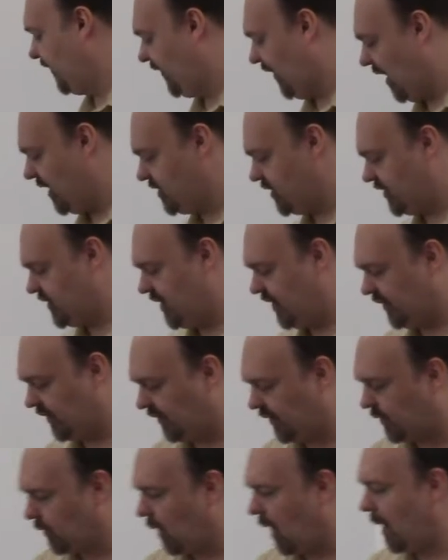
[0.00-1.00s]
Sadducees and
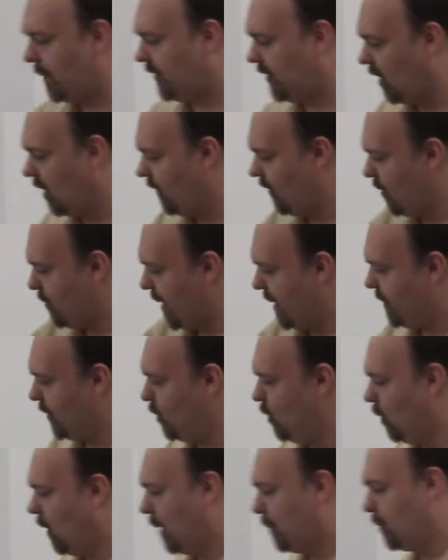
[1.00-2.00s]
scribes and all the people
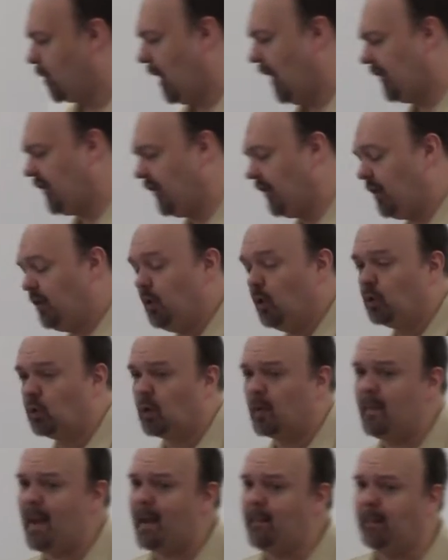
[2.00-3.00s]
who are present. And you'll
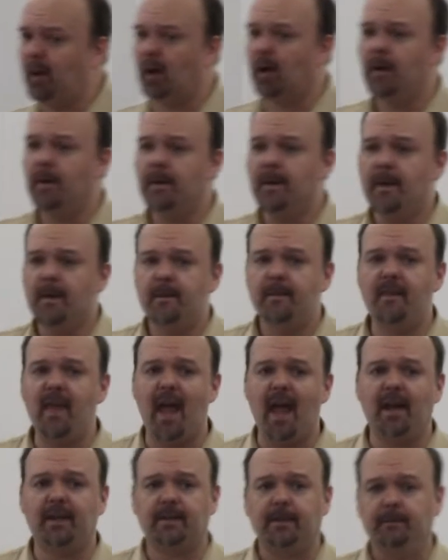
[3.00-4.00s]
remember
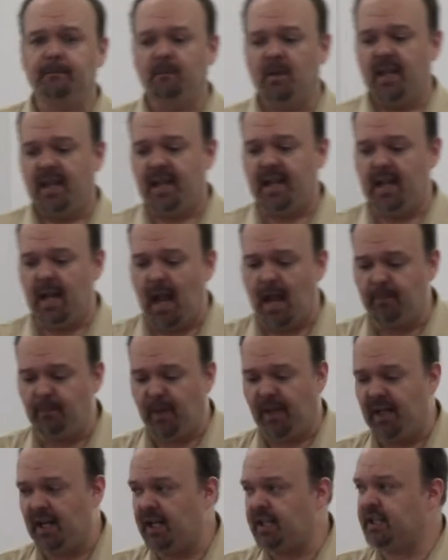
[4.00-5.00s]
that he had
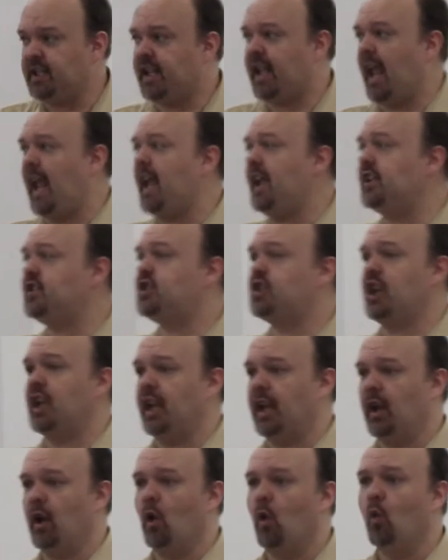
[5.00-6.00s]
been engaging